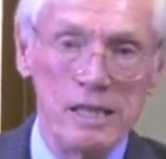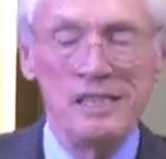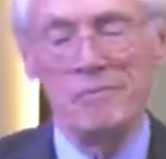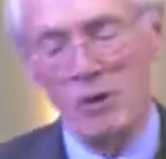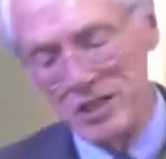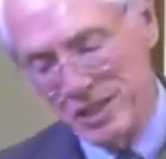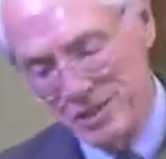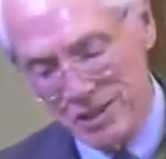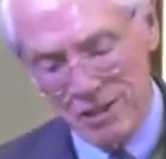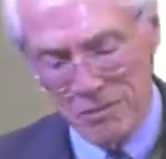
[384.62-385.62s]
His boy said,
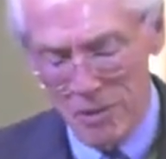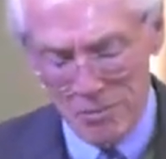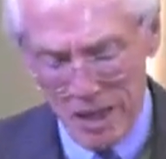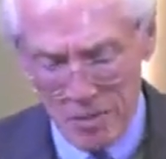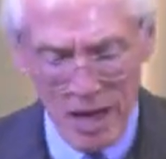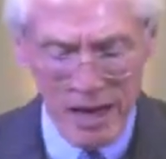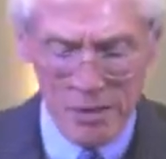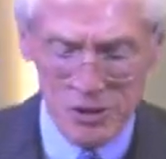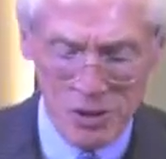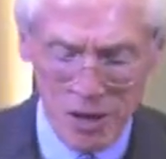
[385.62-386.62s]
"Sir, ma'am,
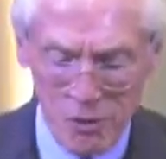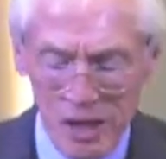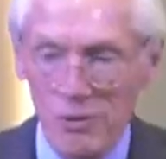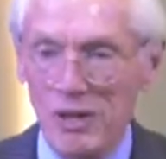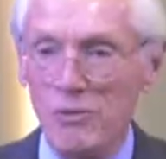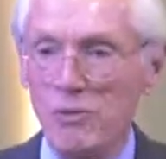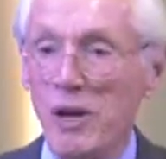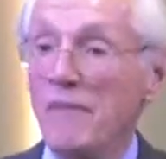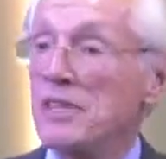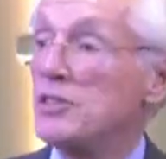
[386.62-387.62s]
I'm sorry,
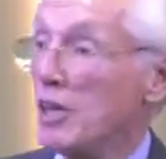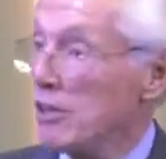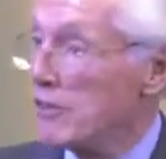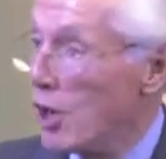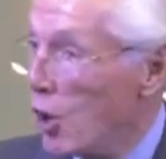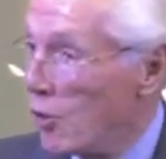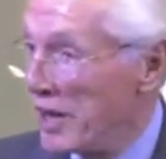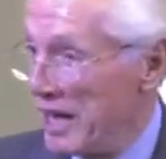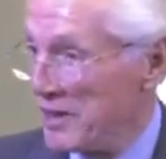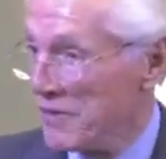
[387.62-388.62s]
we have to sell you the
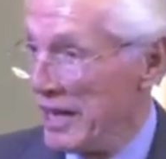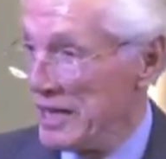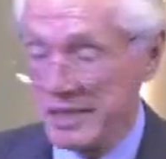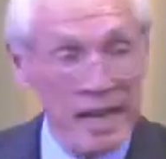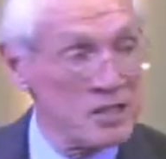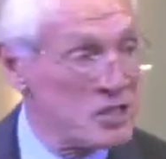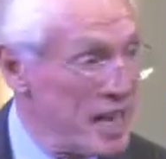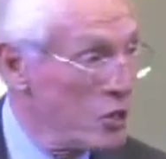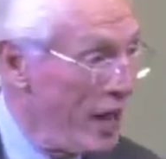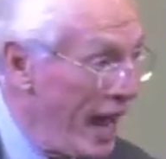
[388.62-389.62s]
whole head of lettuce. Can't
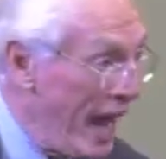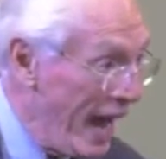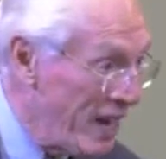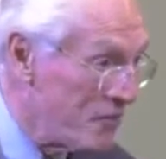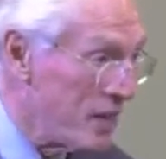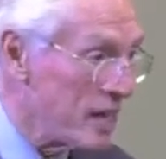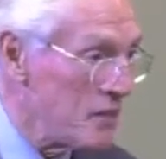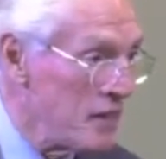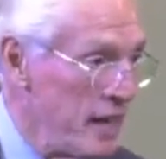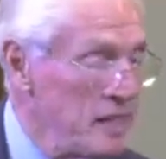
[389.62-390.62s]
sell you half a head
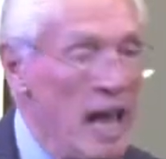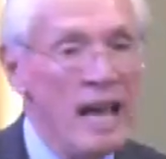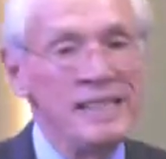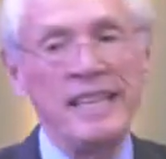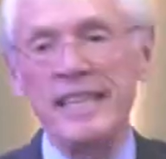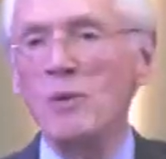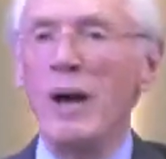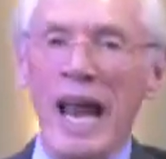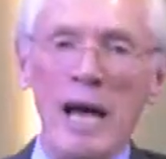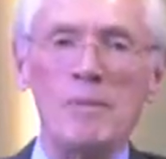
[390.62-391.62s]
of lettuce." She said,
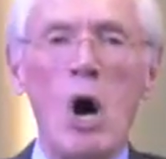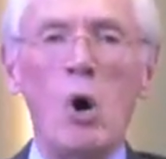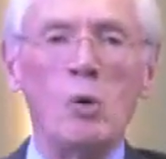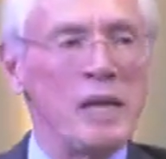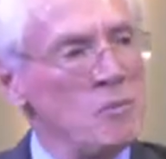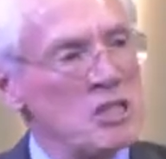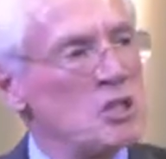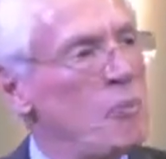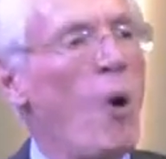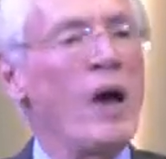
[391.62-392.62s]
"Well, I'm old, it was
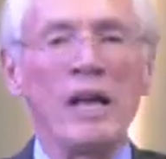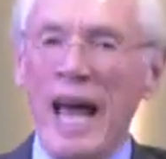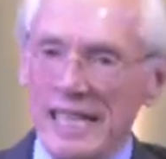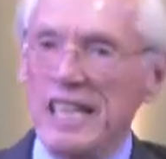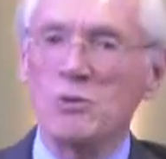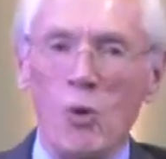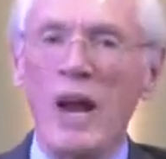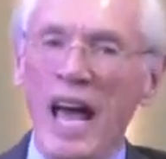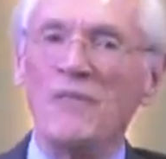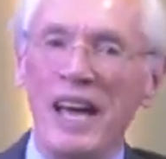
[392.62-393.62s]
spoiled. I just
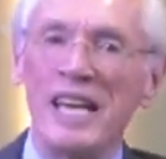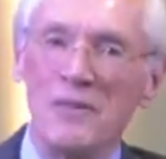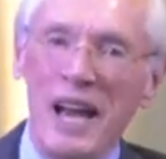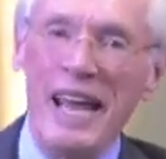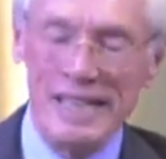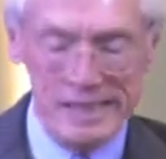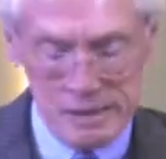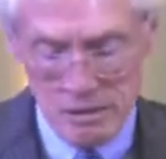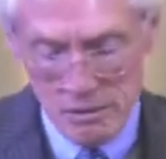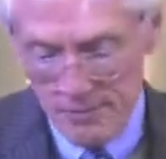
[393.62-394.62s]
want half a head of lettuce."